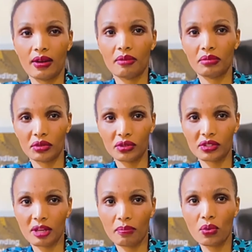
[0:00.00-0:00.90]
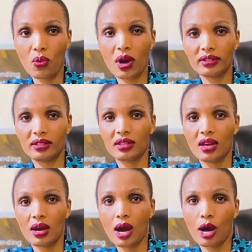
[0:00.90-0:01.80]
because the boers
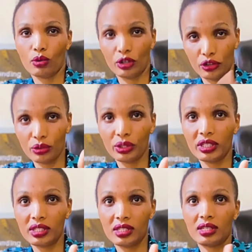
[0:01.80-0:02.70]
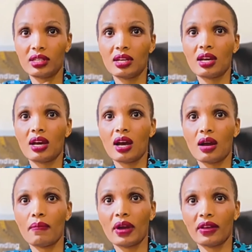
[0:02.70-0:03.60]
will do it
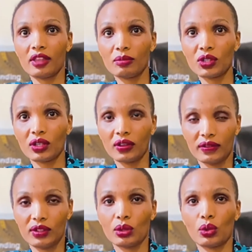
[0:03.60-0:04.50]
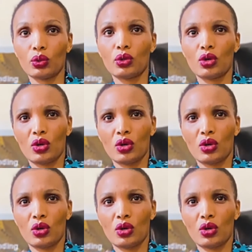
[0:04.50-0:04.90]
by themselves. So